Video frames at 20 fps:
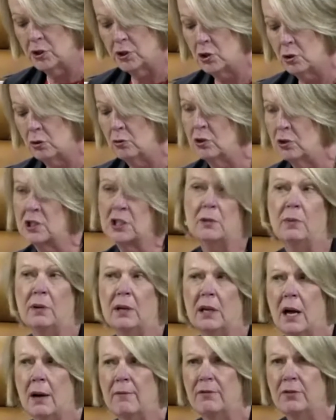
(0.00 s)
enrolled
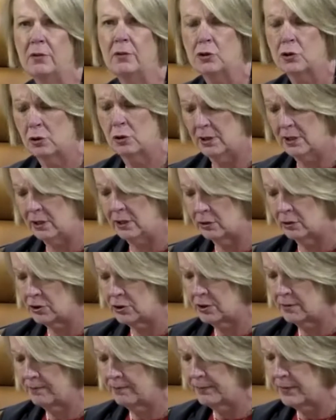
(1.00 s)
students to become
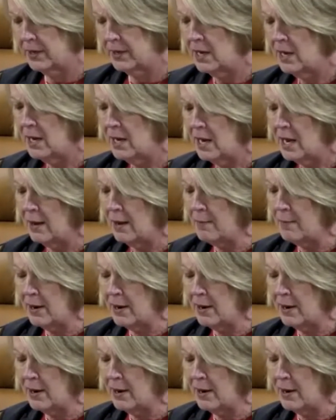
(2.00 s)
future leaders.